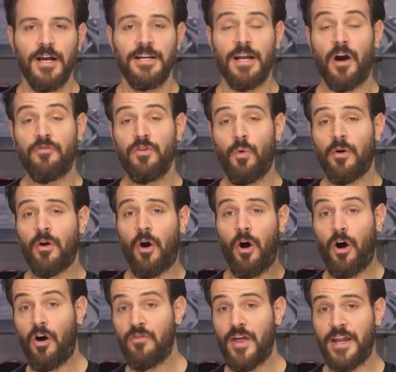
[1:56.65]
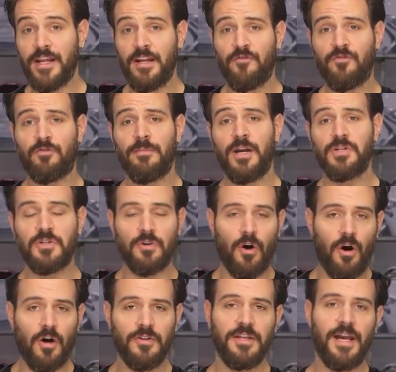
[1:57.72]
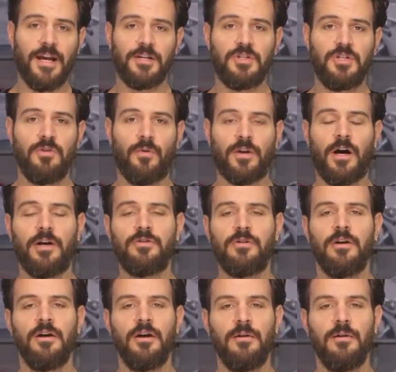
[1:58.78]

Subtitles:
Now, if you want all that information on the XG100,